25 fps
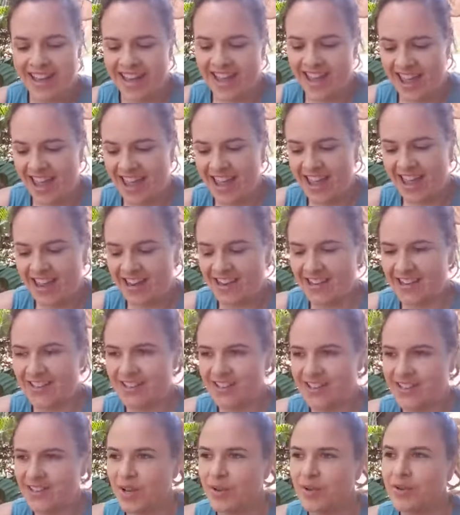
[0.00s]
and
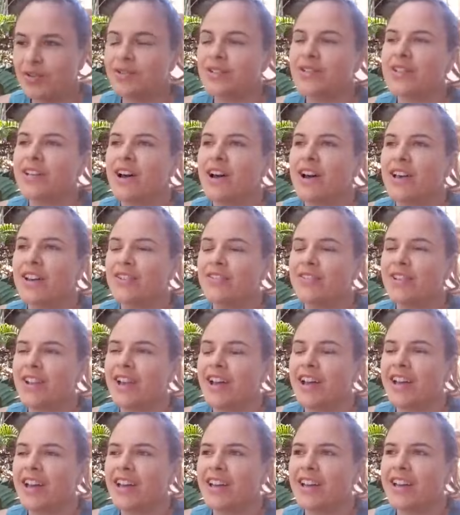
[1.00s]
so it was kind of
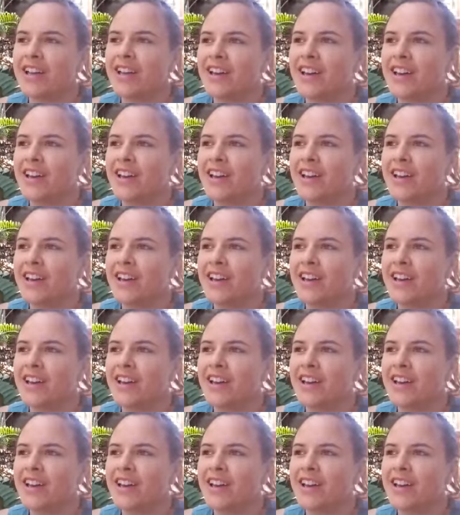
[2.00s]
like,